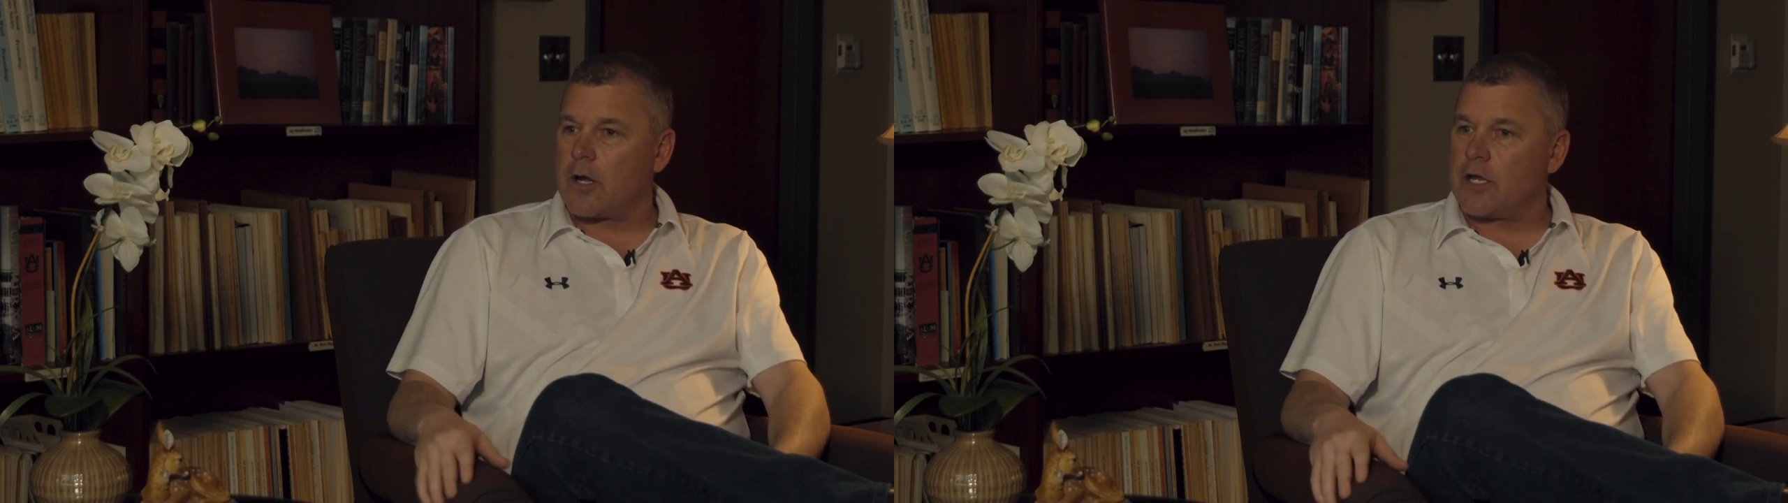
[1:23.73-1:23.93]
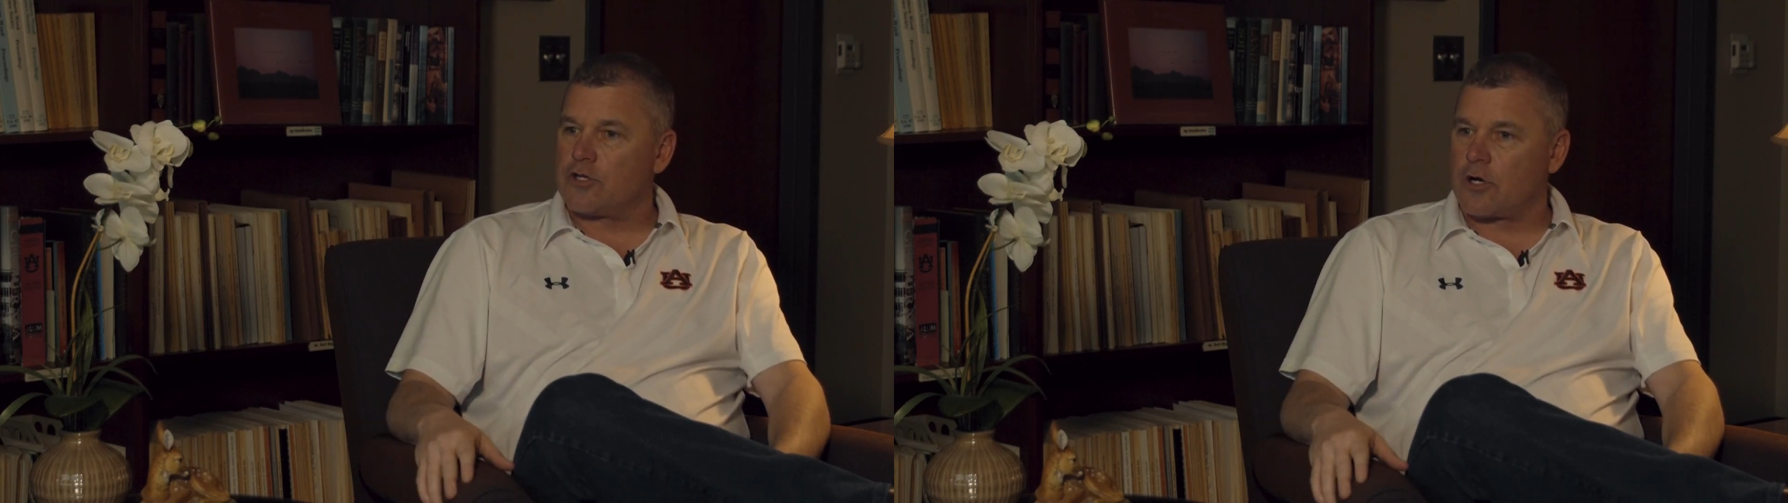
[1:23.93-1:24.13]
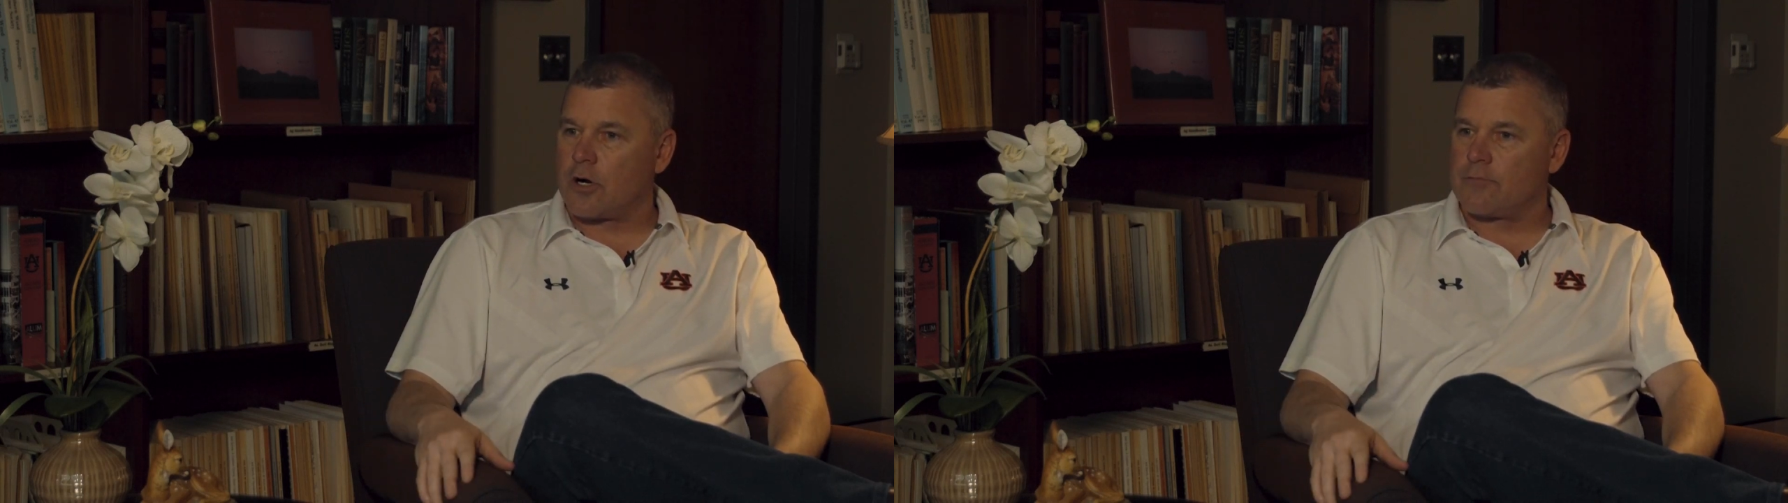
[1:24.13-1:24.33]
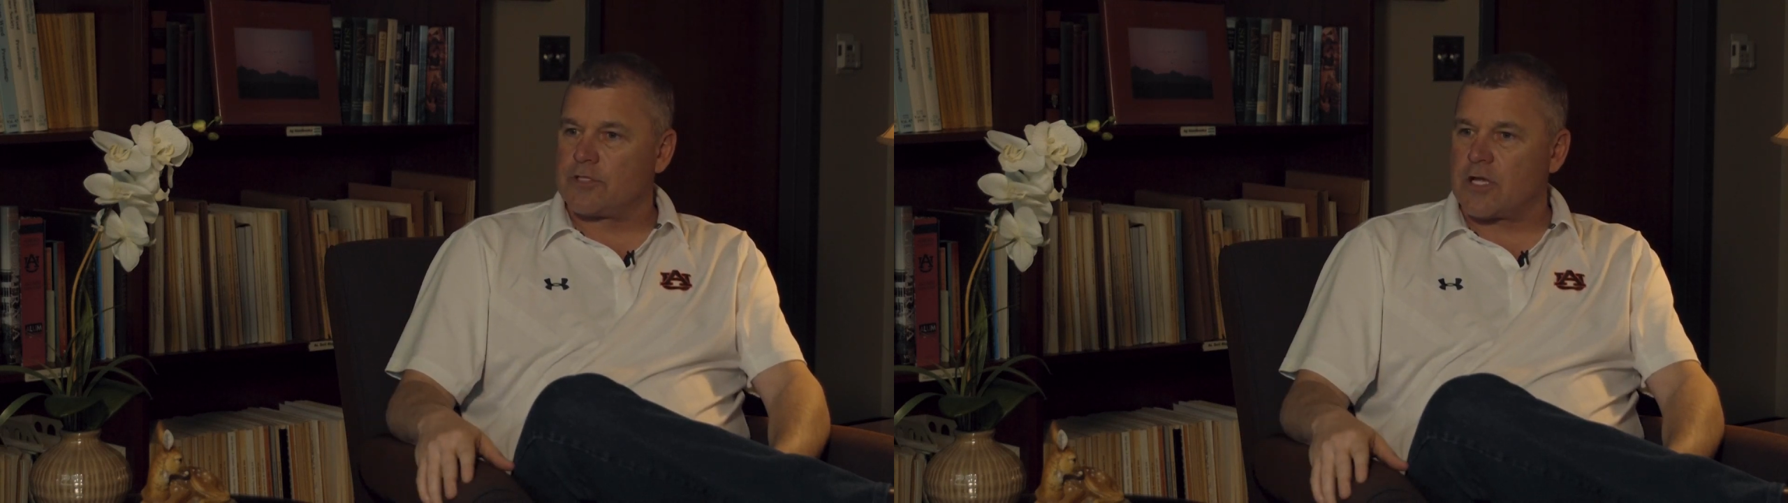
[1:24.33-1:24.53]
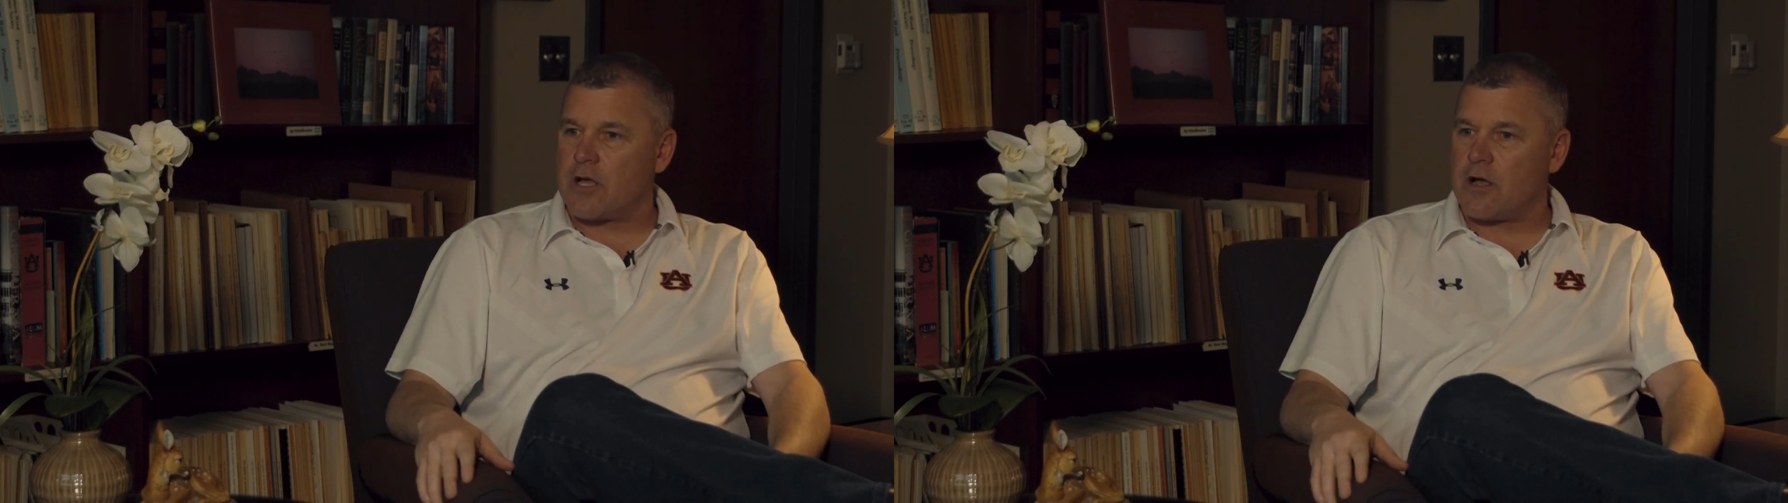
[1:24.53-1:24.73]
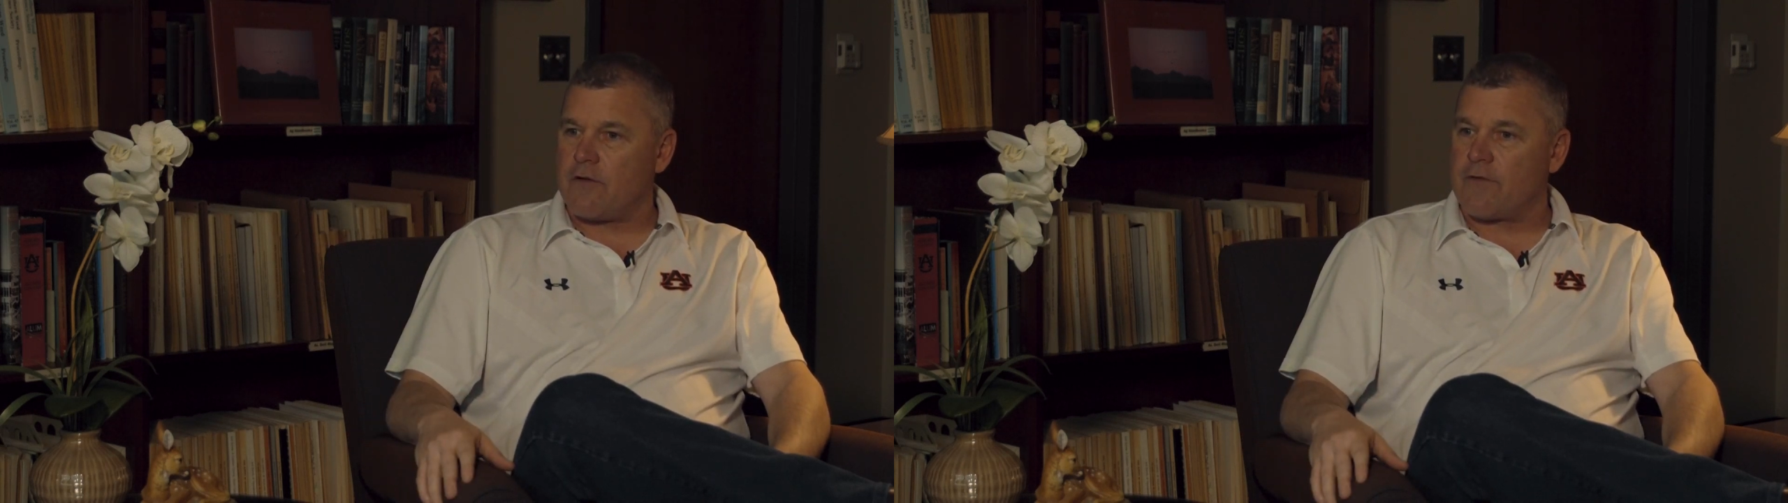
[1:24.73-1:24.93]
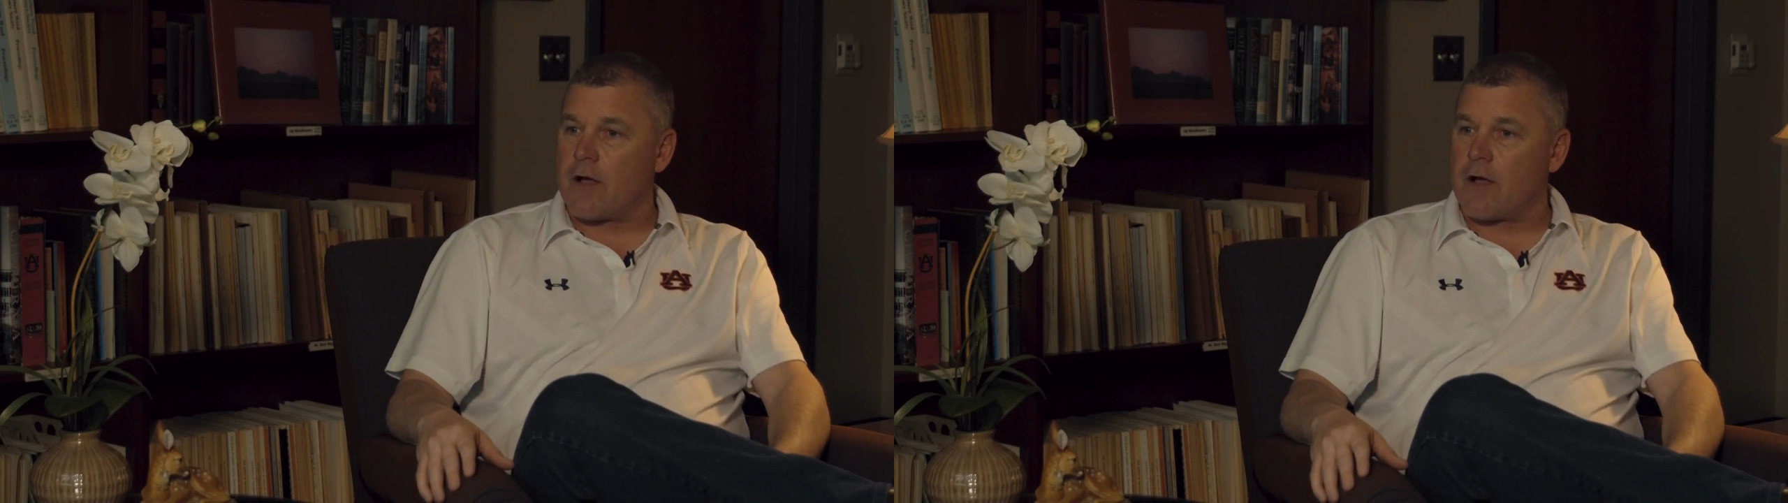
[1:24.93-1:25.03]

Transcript: in terms of